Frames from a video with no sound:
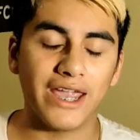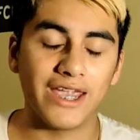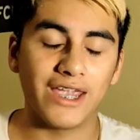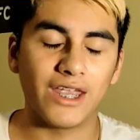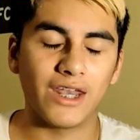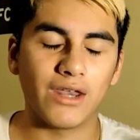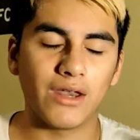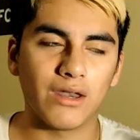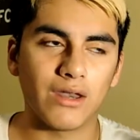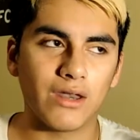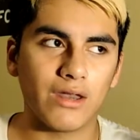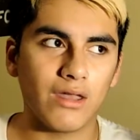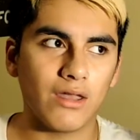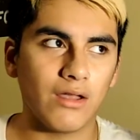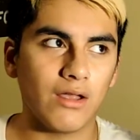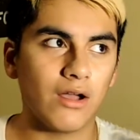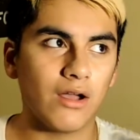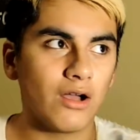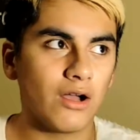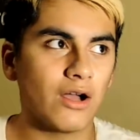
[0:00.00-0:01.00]

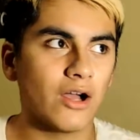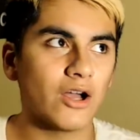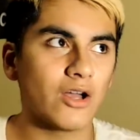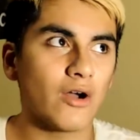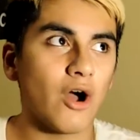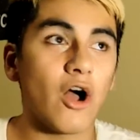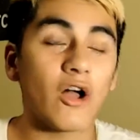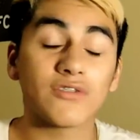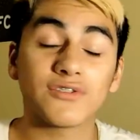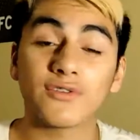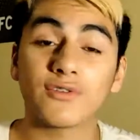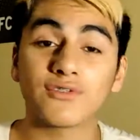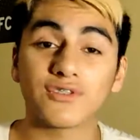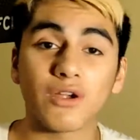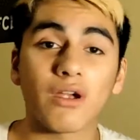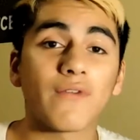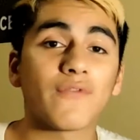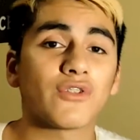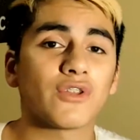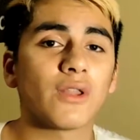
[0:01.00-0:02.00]
And uh,
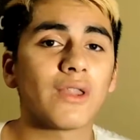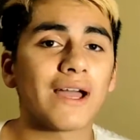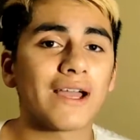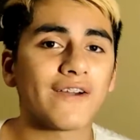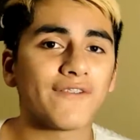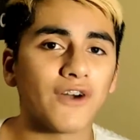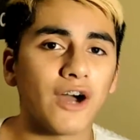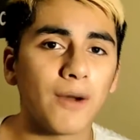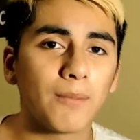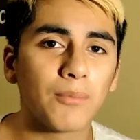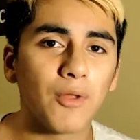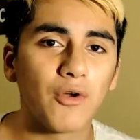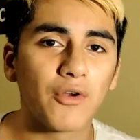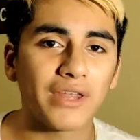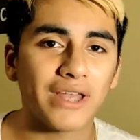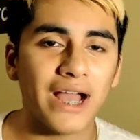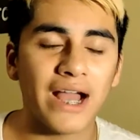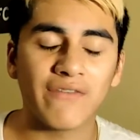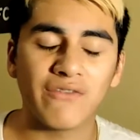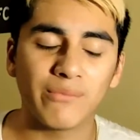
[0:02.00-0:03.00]
also, sorry for the lack of
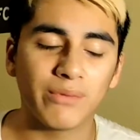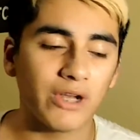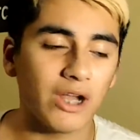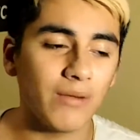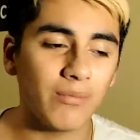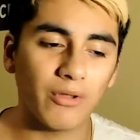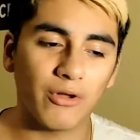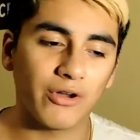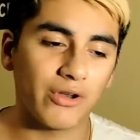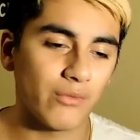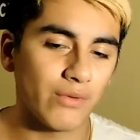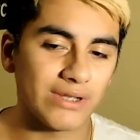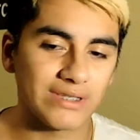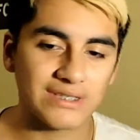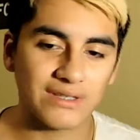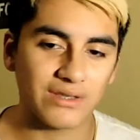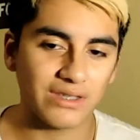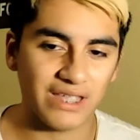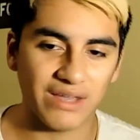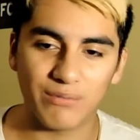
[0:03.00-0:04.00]
uploading. I haven't been
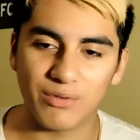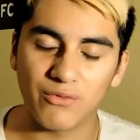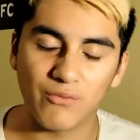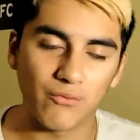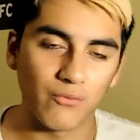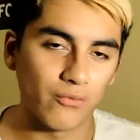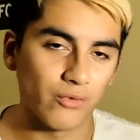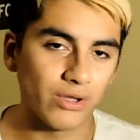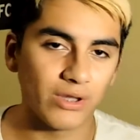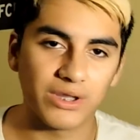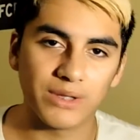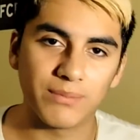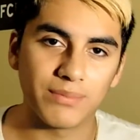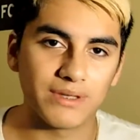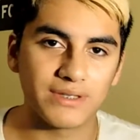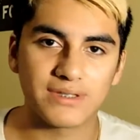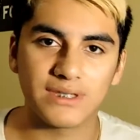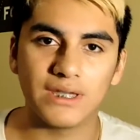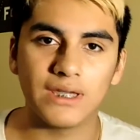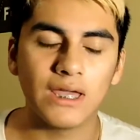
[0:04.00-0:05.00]
uploading recently. I've been
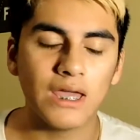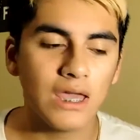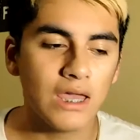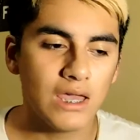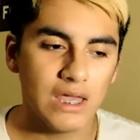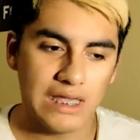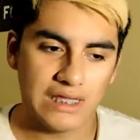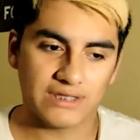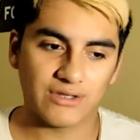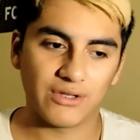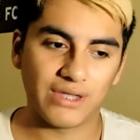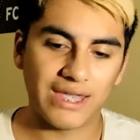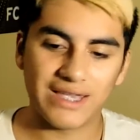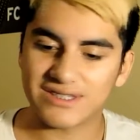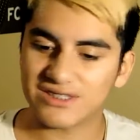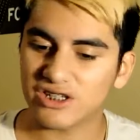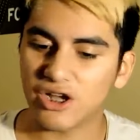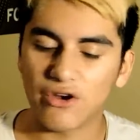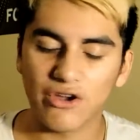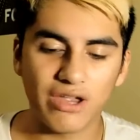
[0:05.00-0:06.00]
really busy. So
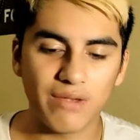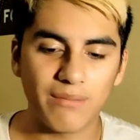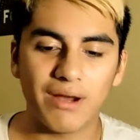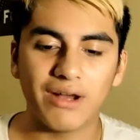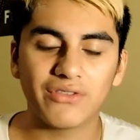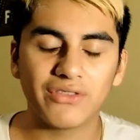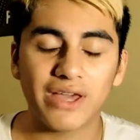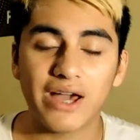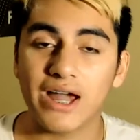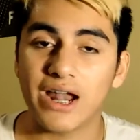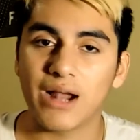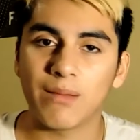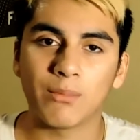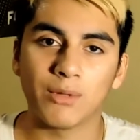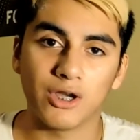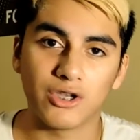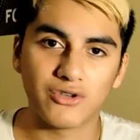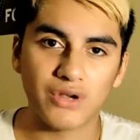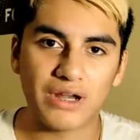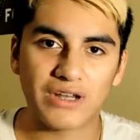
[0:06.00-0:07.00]
yeah, sorry about
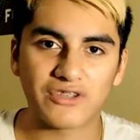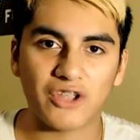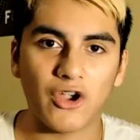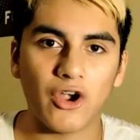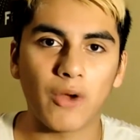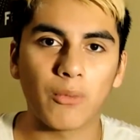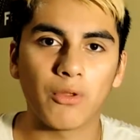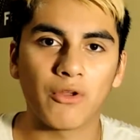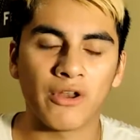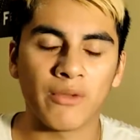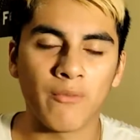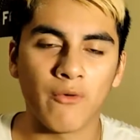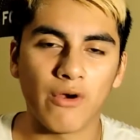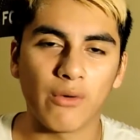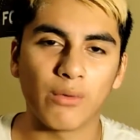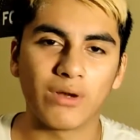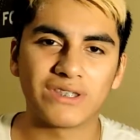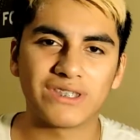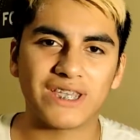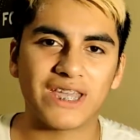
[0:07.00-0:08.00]
that. I'm going to try to start
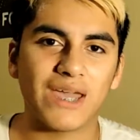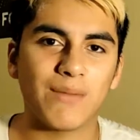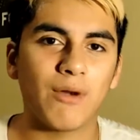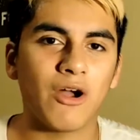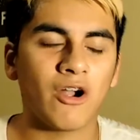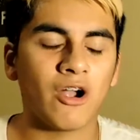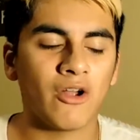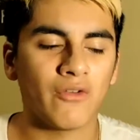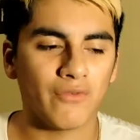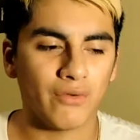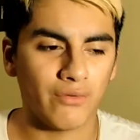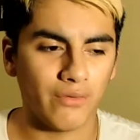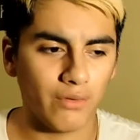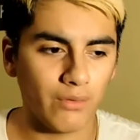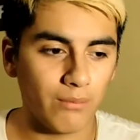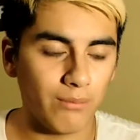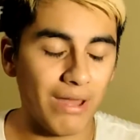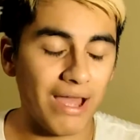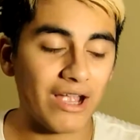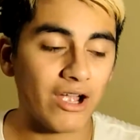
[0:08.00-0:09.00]
uploading more once I get back, on
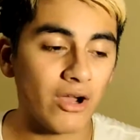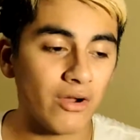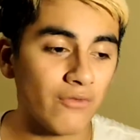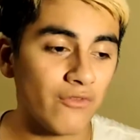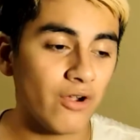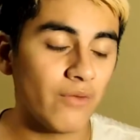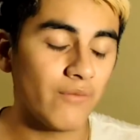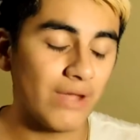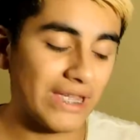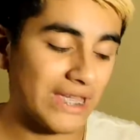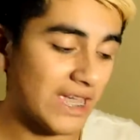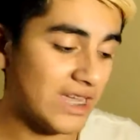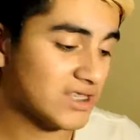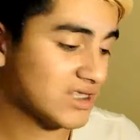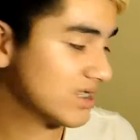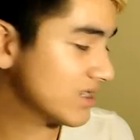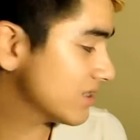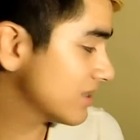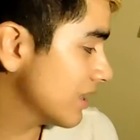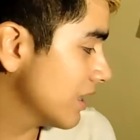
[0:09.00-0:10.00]
from, back from
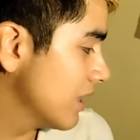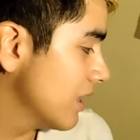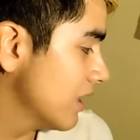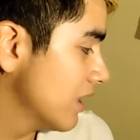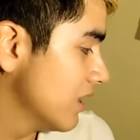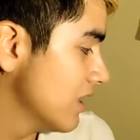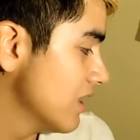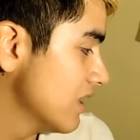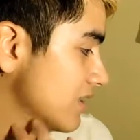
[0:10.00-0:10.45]
vacation.